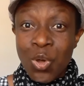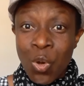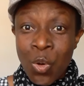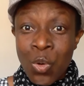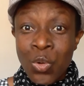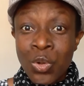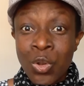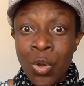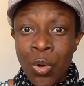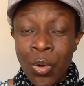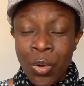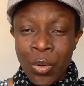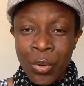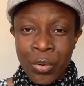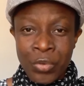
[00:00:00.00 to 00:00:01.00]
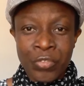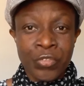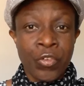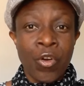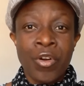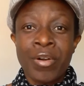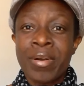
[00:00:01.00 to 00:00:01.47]
O Lord,
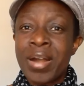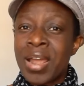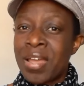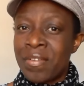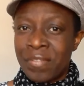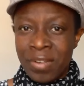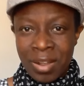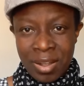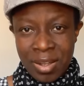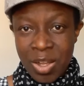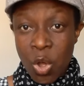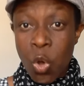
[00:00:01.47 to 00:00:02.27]
forever.